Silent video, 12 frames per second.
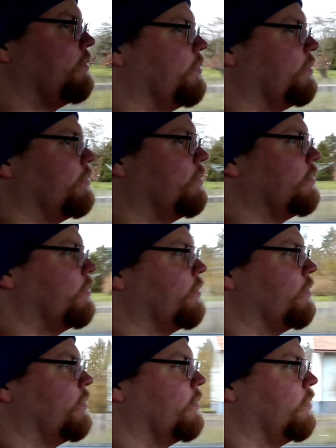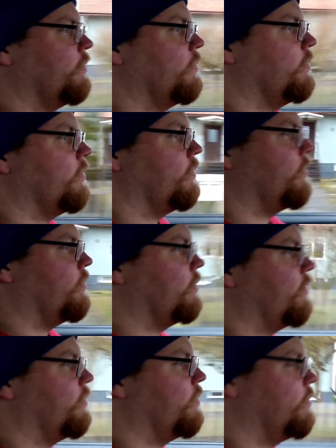Enjoy doing the YouTube
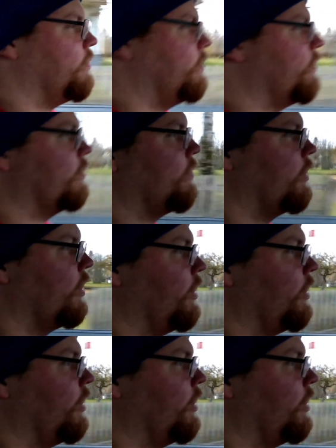channel with me?